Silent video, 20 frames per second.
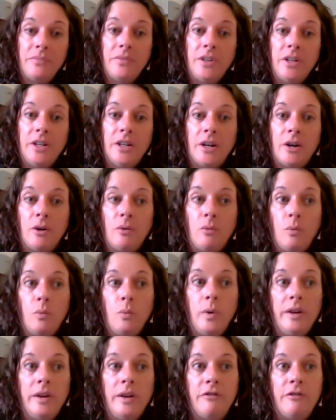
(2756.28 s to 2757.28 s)
You know,
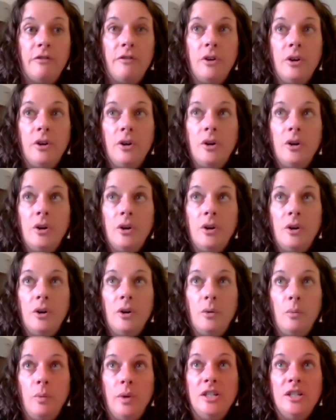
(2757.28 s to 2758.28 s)

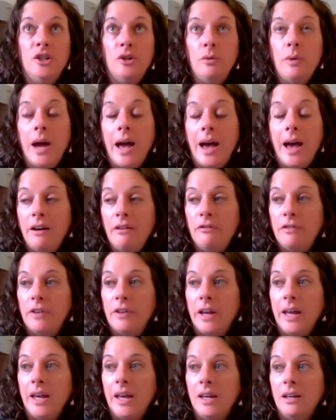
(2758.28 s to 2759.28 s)
we do have
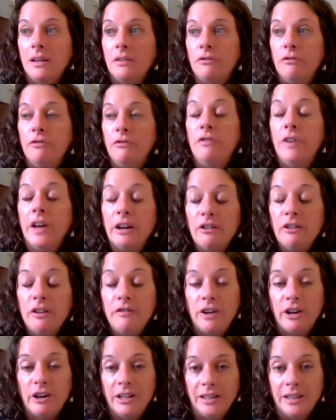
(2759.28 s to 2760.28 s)
a very,
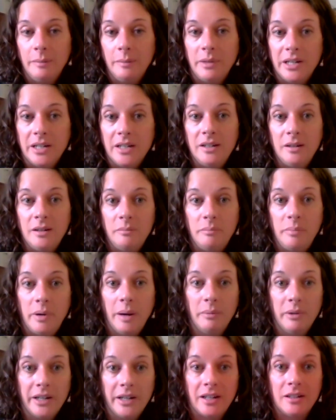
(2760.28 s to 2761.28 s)
very limited
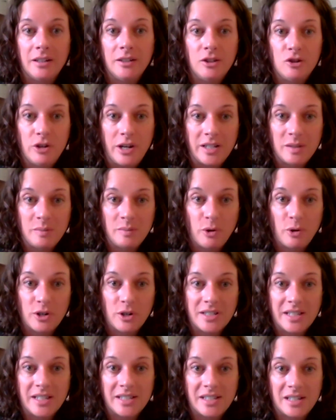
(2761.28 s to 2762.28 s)
public
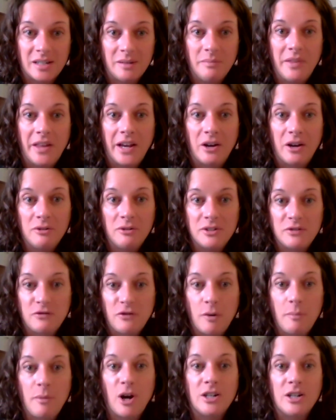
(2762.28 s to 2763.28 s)
transport system that goes
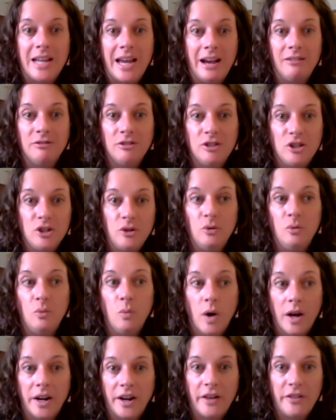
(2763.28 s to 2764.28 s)
from our town to
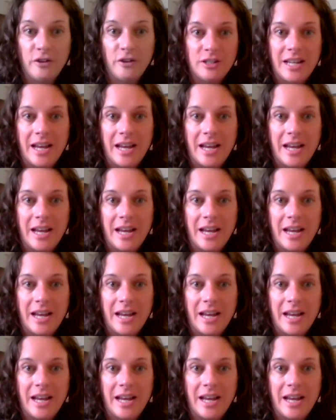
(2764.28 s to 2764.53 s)
one other